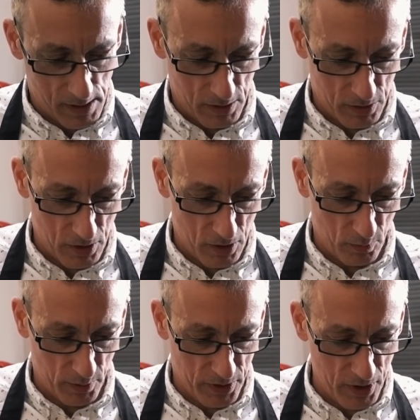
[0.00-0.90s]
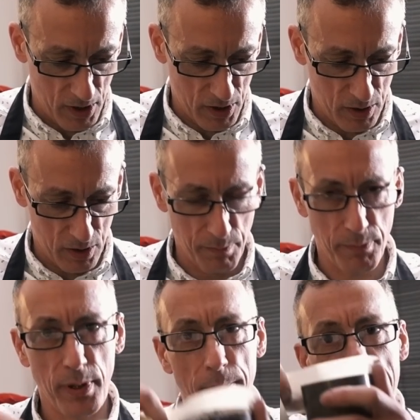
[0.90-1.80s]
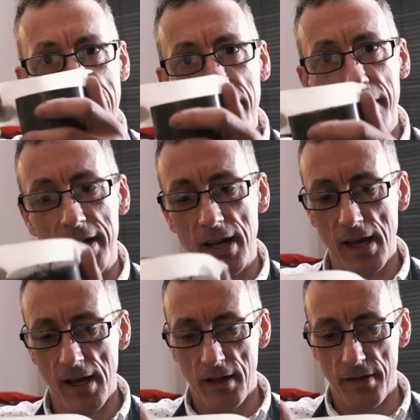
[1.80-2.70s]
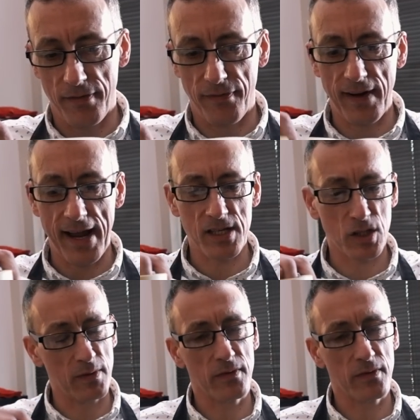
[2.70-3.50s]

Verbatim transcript: So we're just preparing the flask.